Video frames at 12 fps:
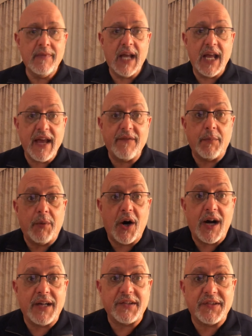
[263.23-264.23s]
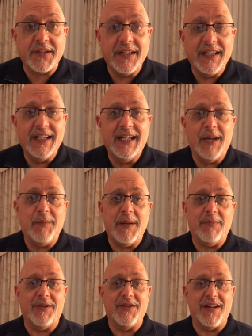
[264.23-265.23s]
I have a boss. And
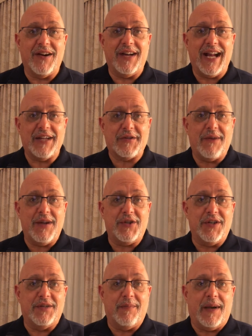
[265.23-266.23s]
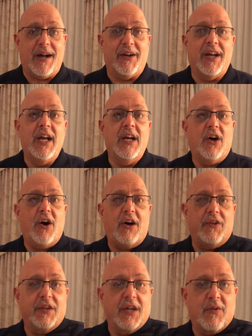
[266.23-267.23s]
people are starting to ask questions about
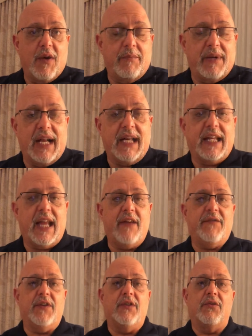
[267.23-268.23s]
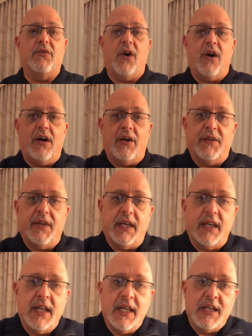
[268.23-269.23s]
all the equipment I gave you, all
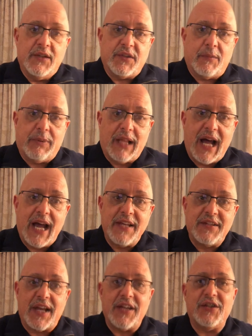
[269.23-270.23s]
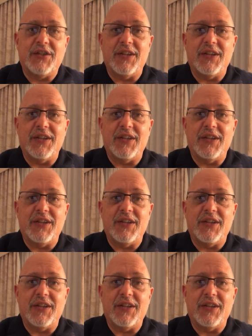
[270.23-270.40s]
the supplies I,